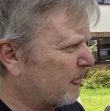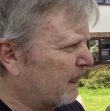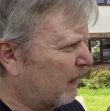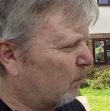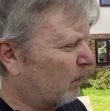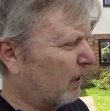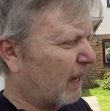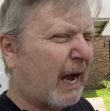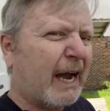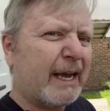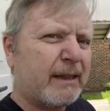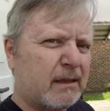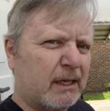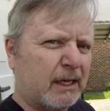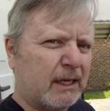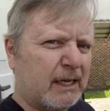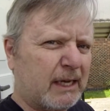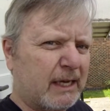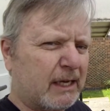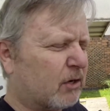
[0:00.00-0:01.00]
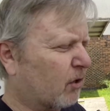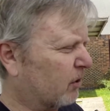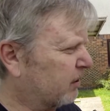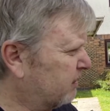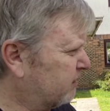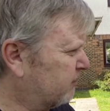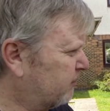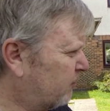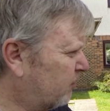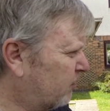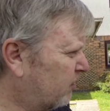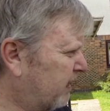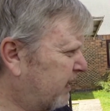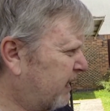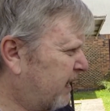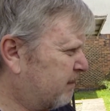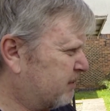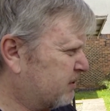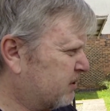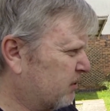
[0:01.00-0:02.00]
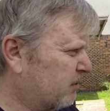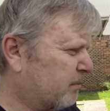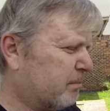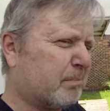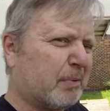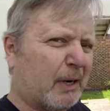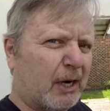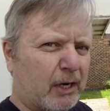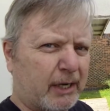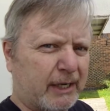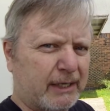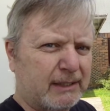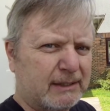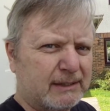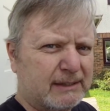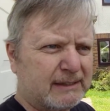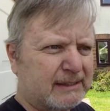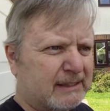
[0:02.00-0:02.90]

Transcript: well, I think he got it for an absolute bargain.